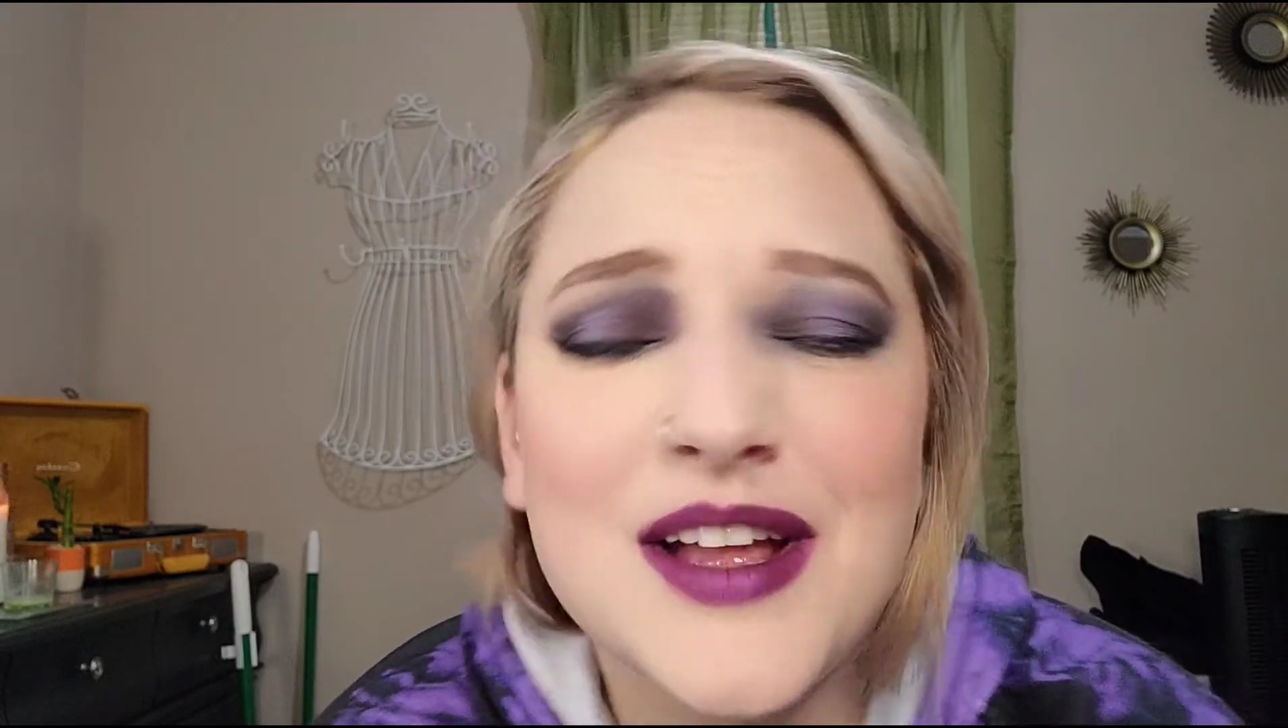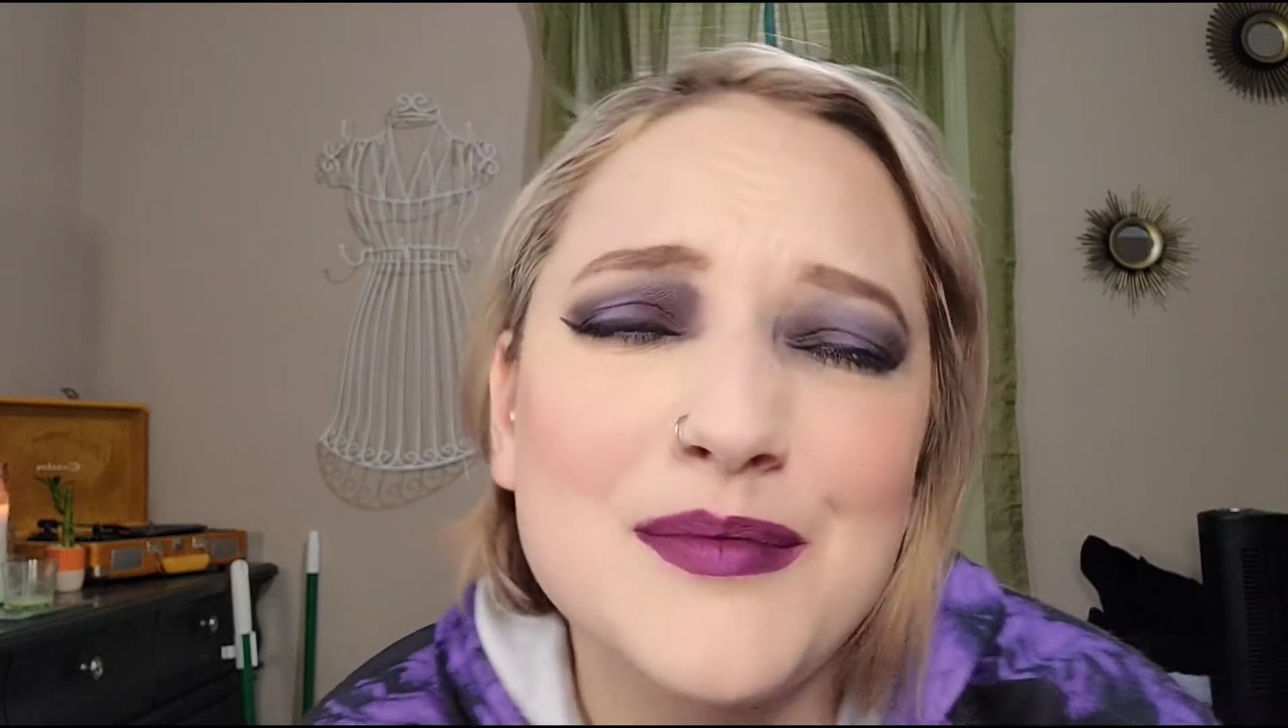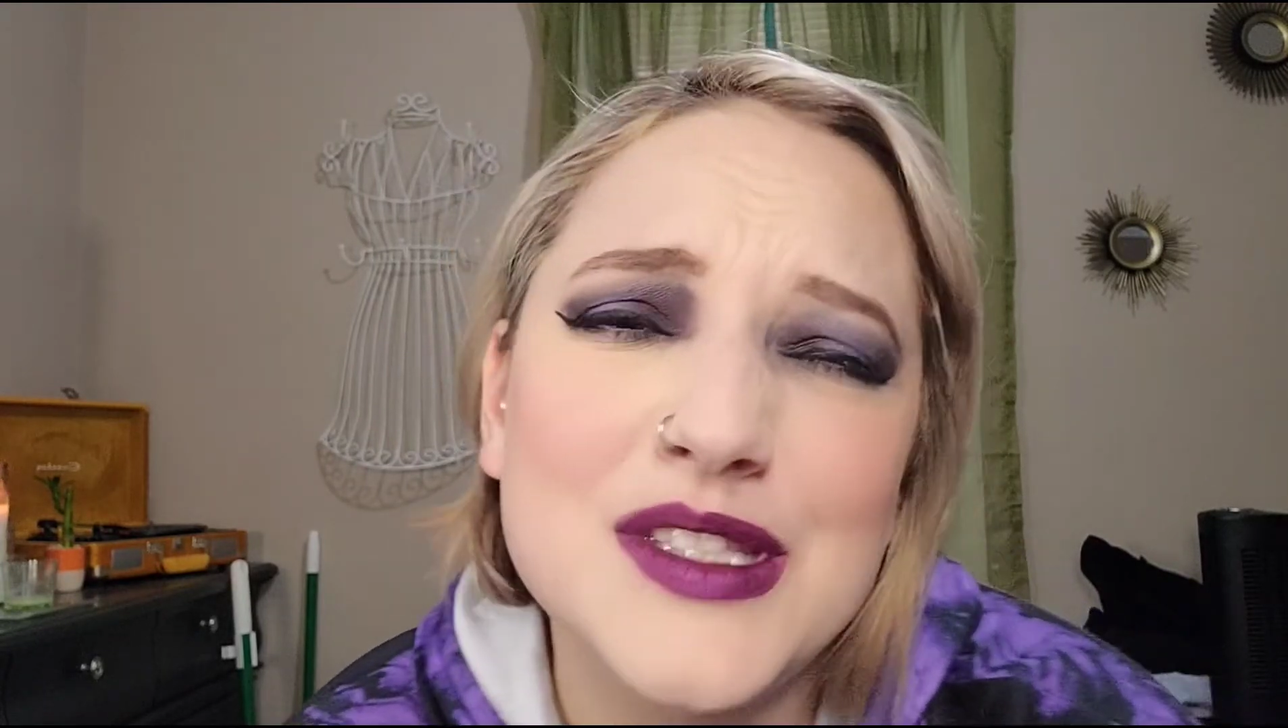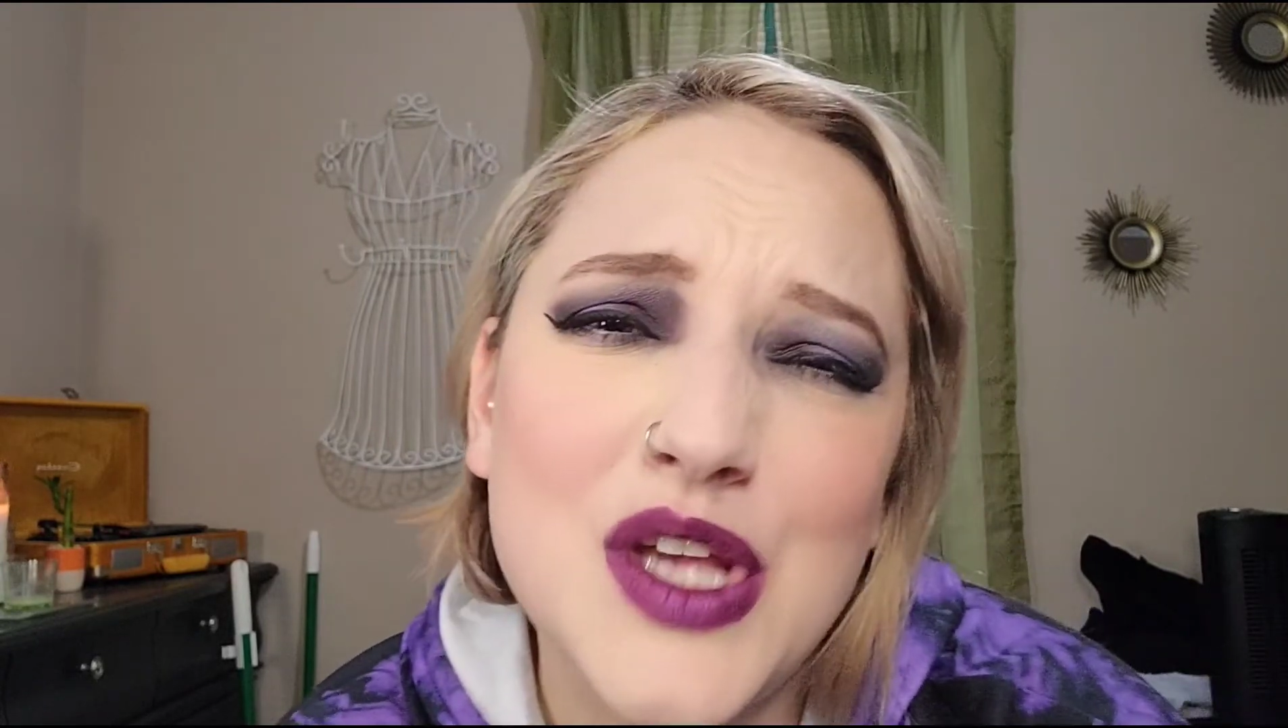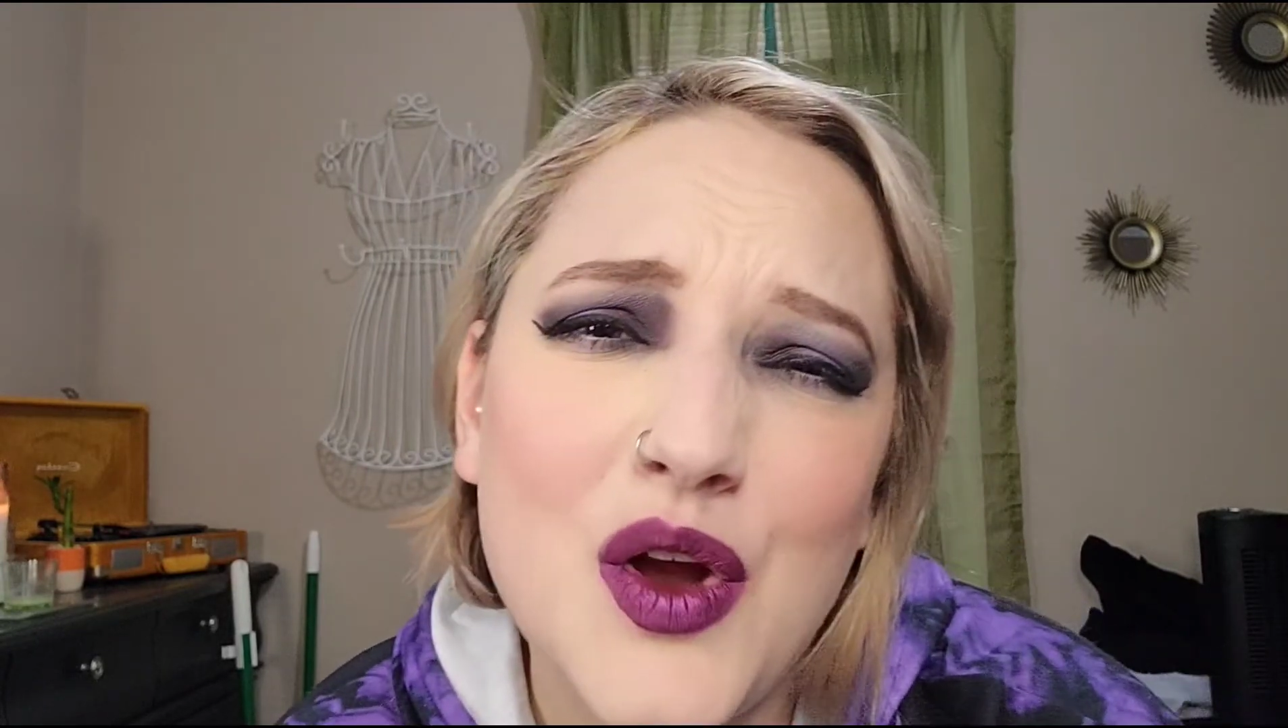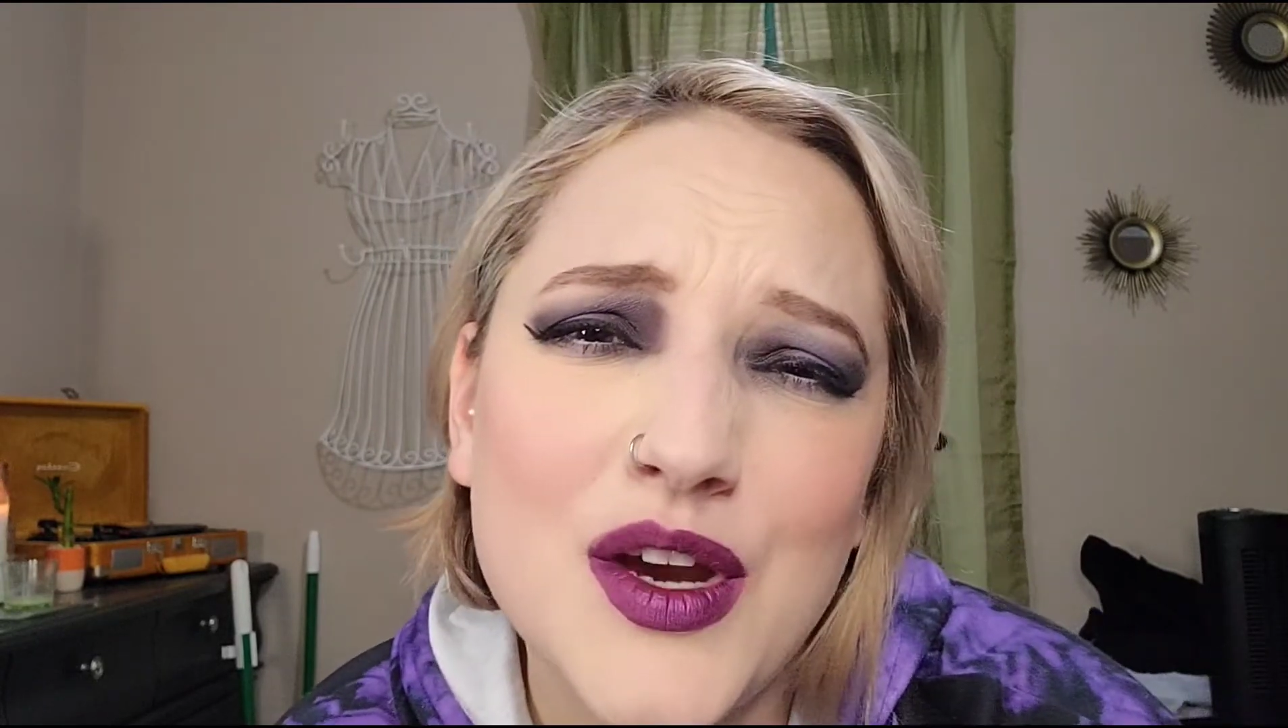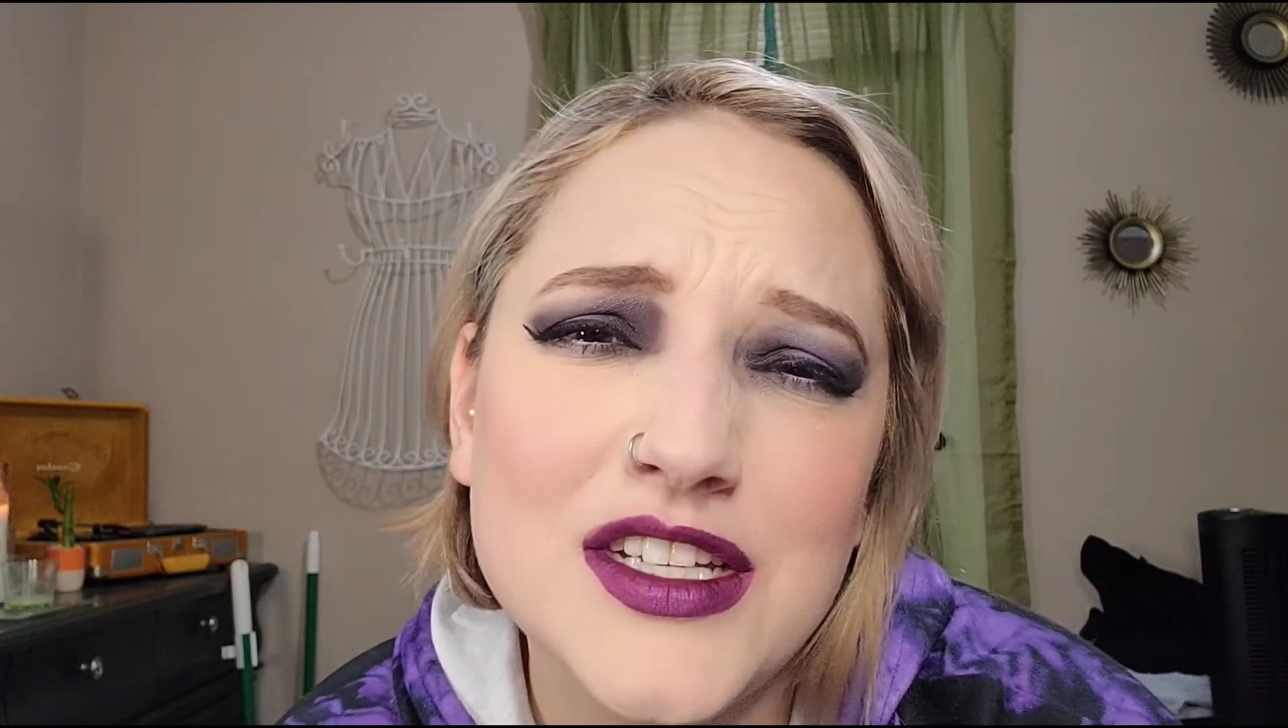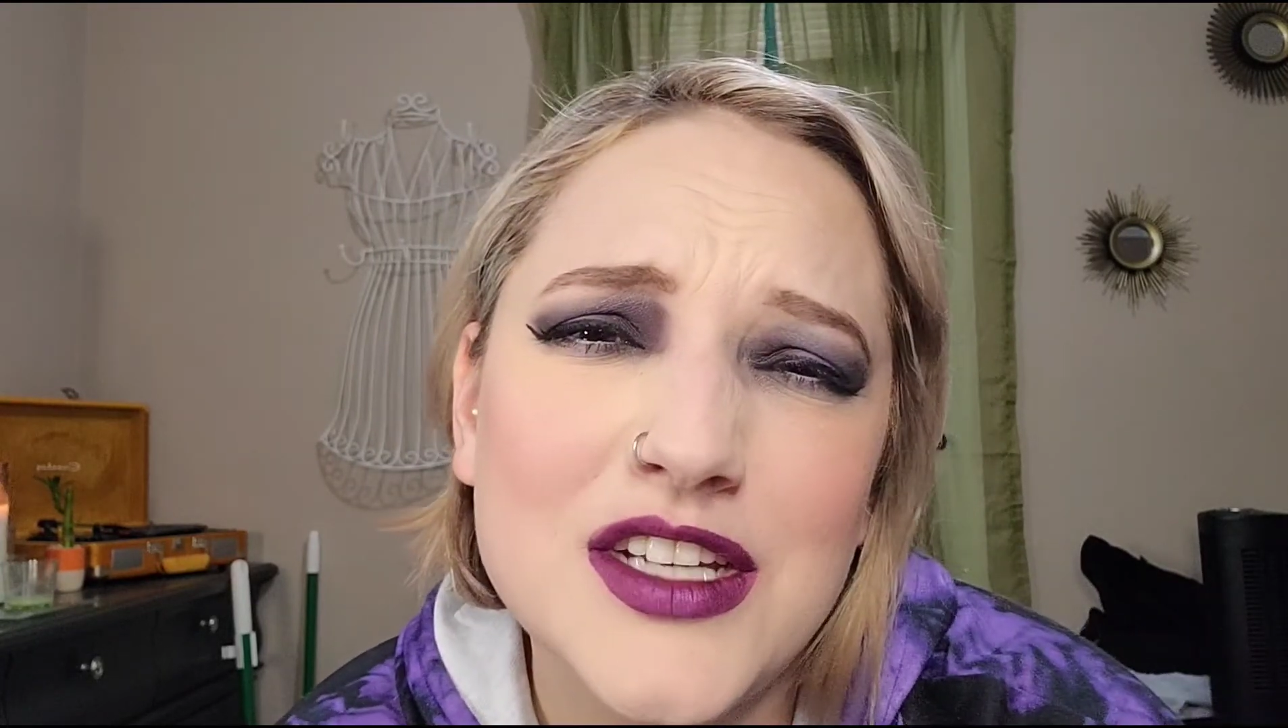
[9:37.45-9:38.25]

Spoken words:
I'm sorry,